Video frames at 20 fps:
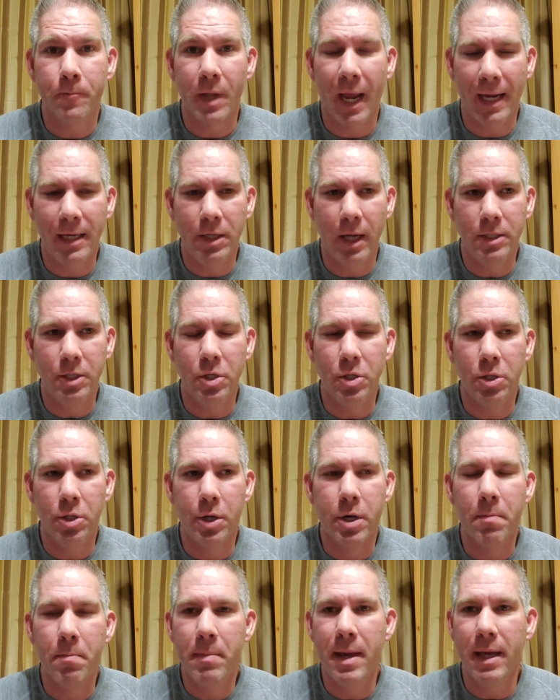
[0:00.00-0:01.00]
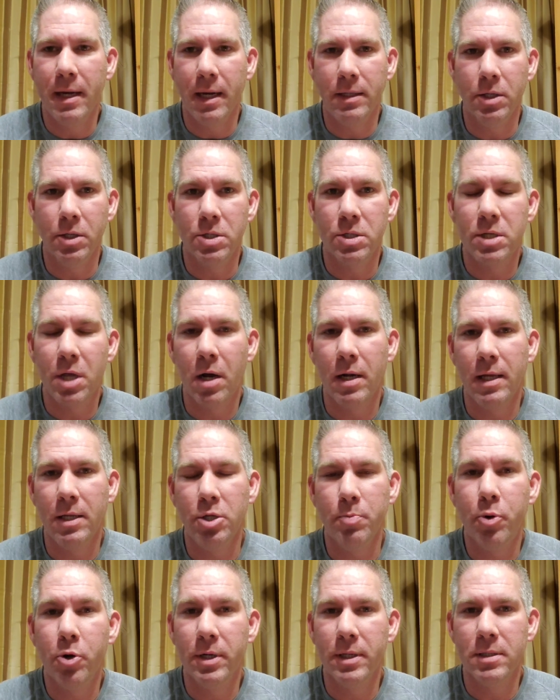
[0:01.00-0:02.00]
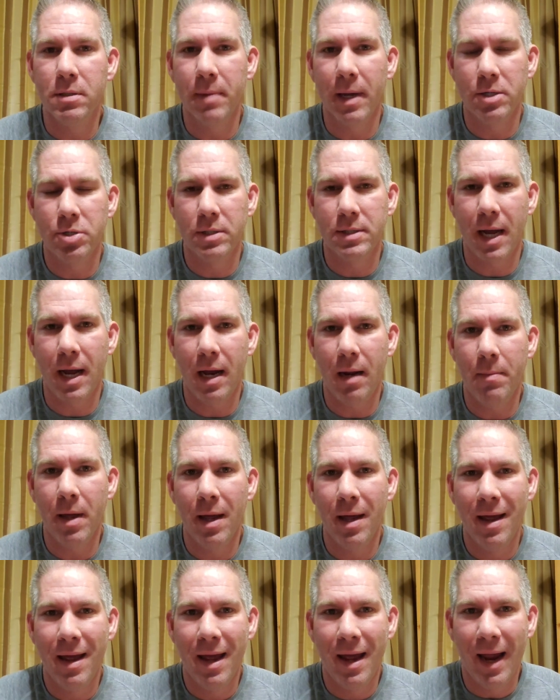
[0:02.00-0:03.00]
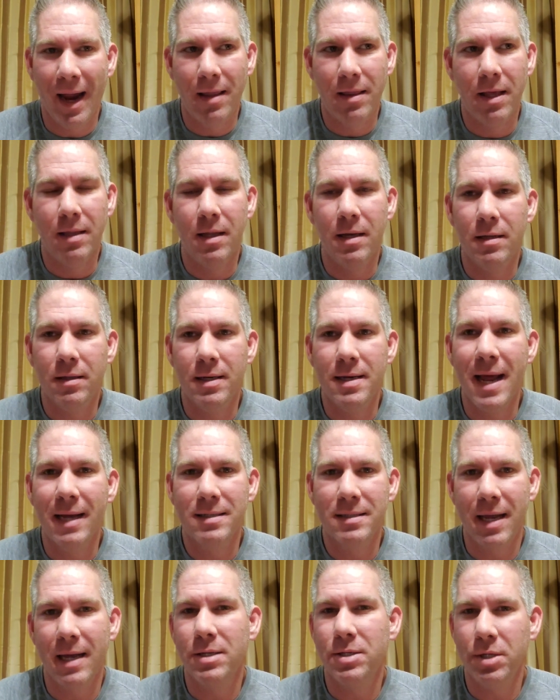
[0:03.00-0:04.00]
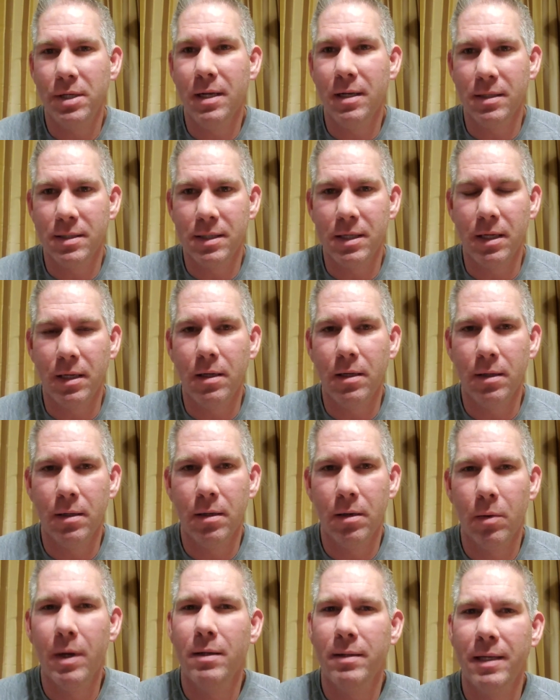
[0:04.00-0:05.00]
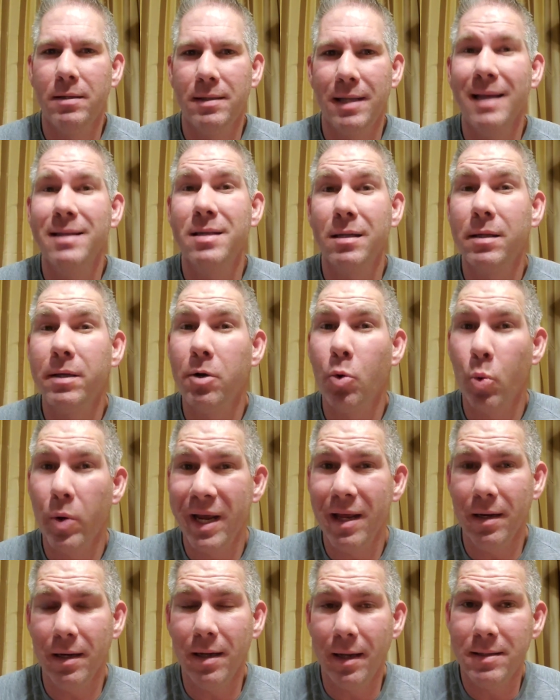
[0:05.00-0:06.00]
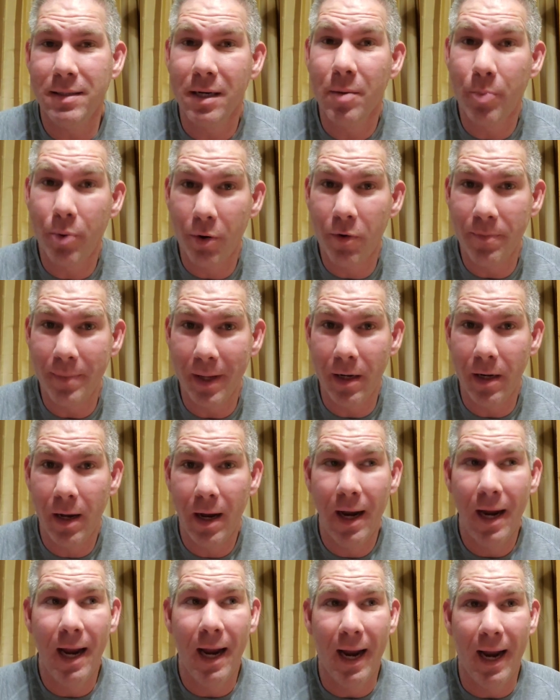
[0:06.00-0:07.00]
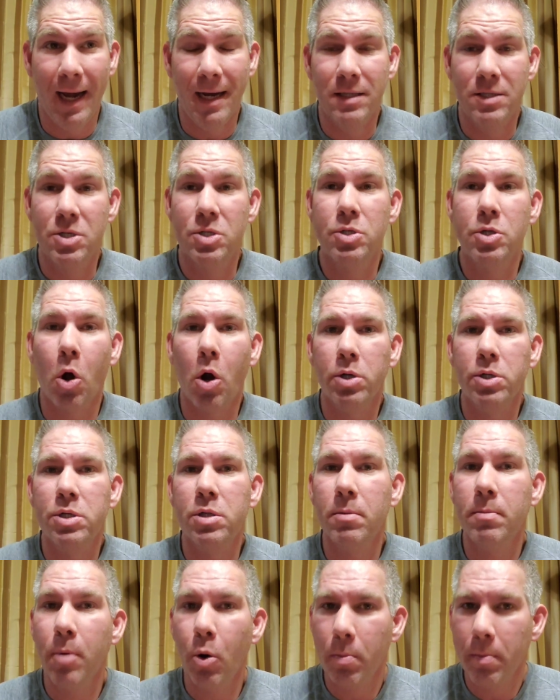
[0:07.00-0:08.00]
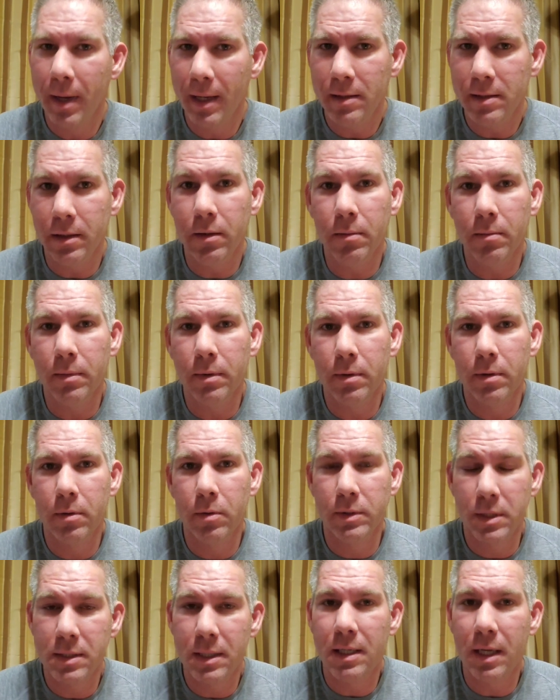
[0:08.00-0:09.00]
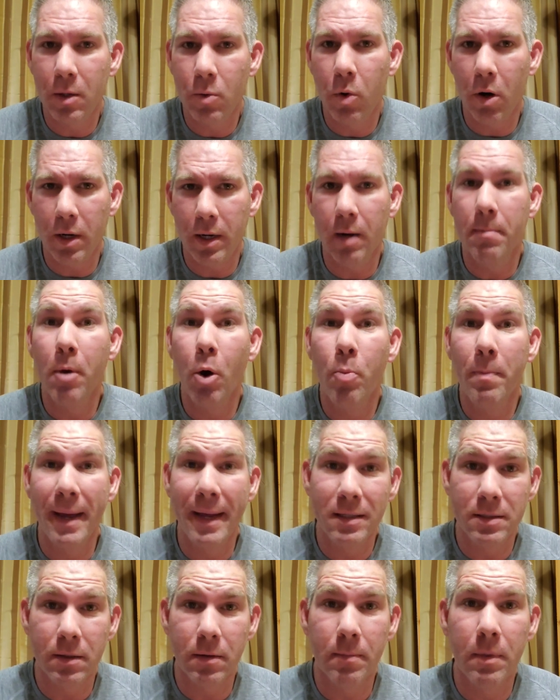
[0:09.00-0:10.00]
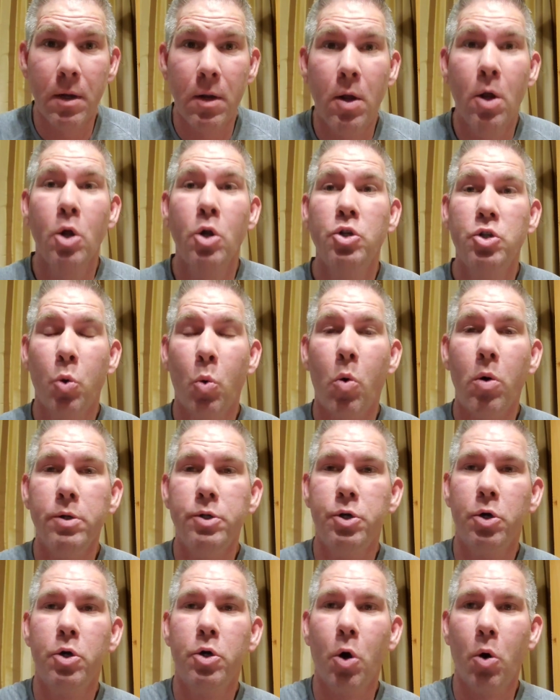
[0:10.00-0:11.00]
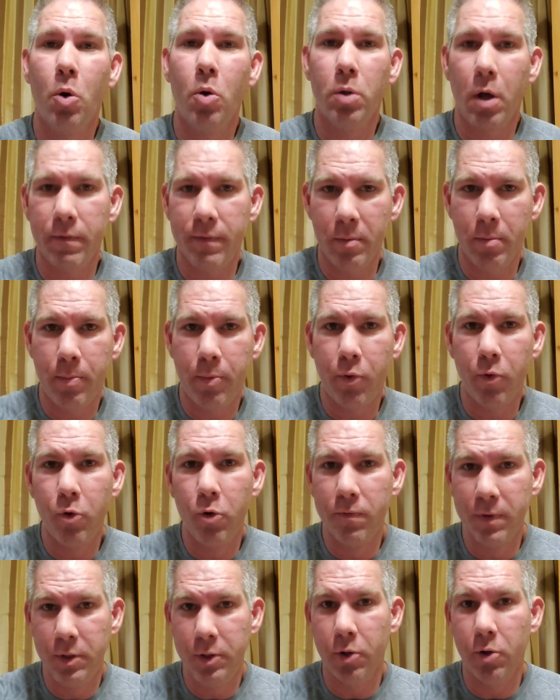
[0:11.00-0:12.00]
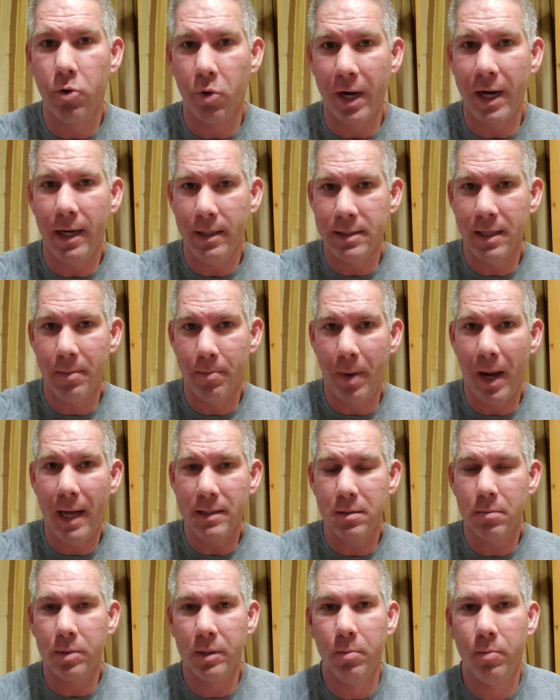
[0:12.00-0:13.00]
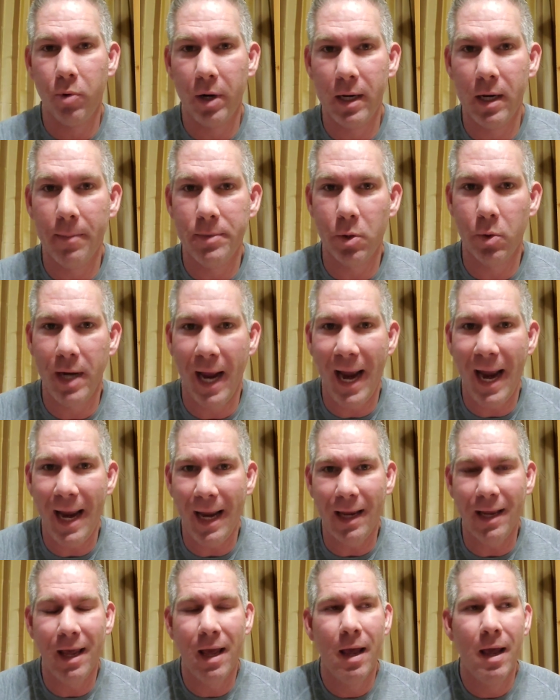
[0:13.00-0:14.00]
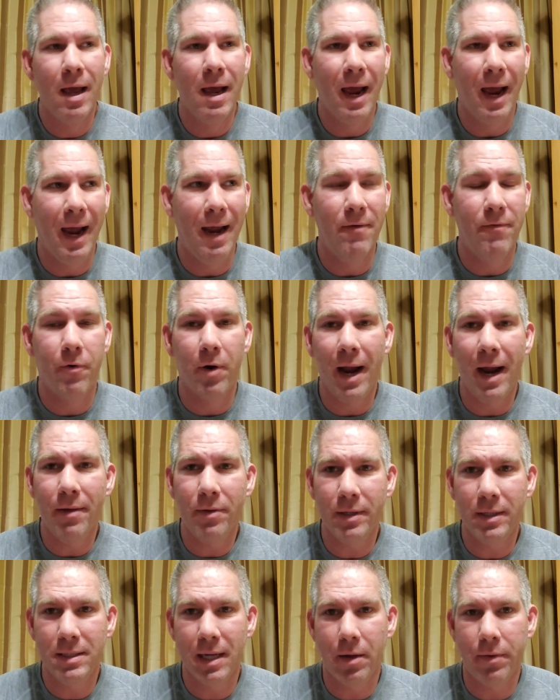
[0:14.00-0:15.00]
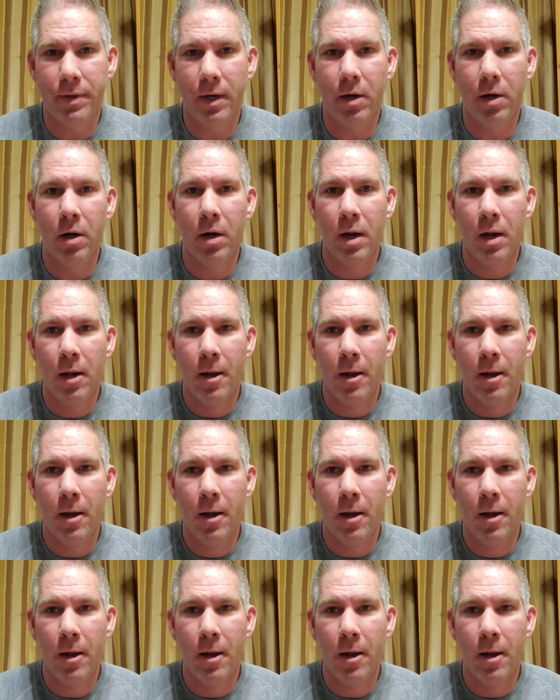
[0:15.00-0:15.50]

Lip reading: you commit and you study and you put in some extra time, and then the next test you get a C. Well, that's a little win. It's an improvement. And it starts the momentum, which is a key word here, momentum towards your goal of improving your grades and possibly bring it up to an A. And for athletes out there,